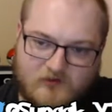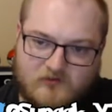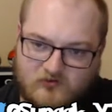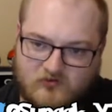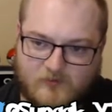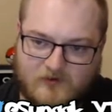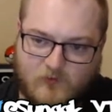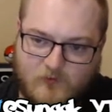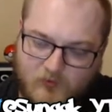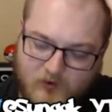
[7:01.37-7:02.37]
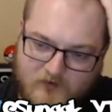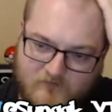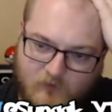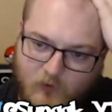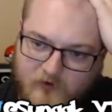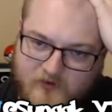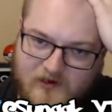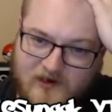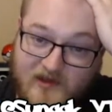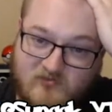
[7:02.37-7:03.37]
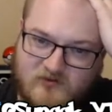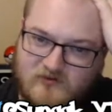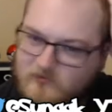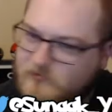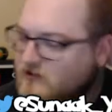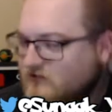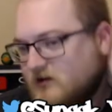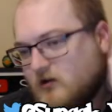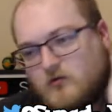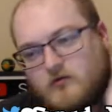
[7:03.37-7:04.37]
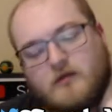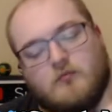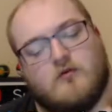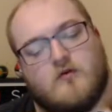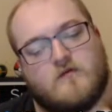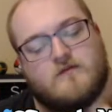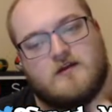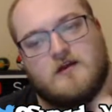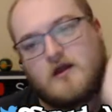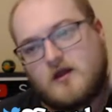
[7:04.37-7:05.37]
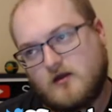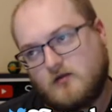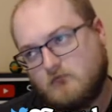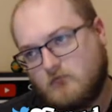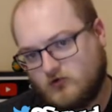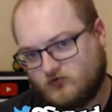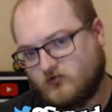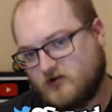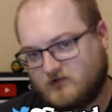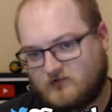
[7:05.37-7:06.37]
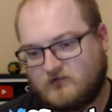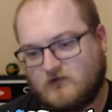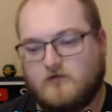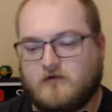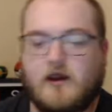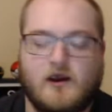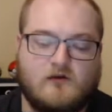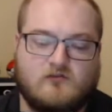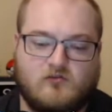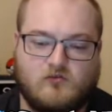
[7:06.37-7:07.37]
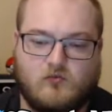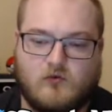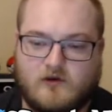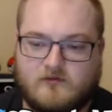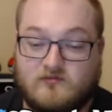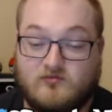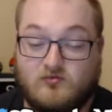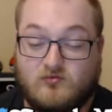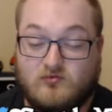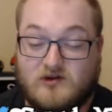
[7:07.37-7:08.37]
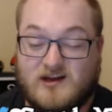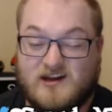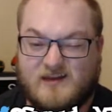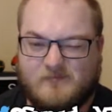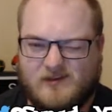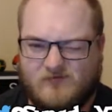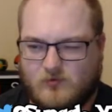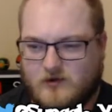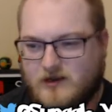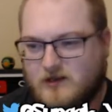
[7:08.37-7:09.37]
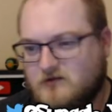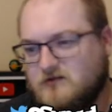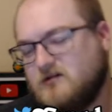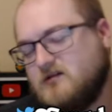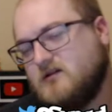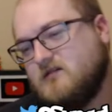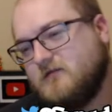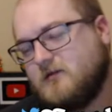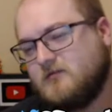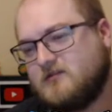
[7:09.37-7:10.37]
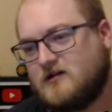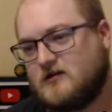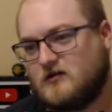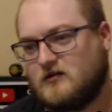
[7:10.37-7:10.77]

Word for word: to do them at one point for the legends, because I know they moved Moltres over here to what to uh, I believe one island, if I'm not mistaken.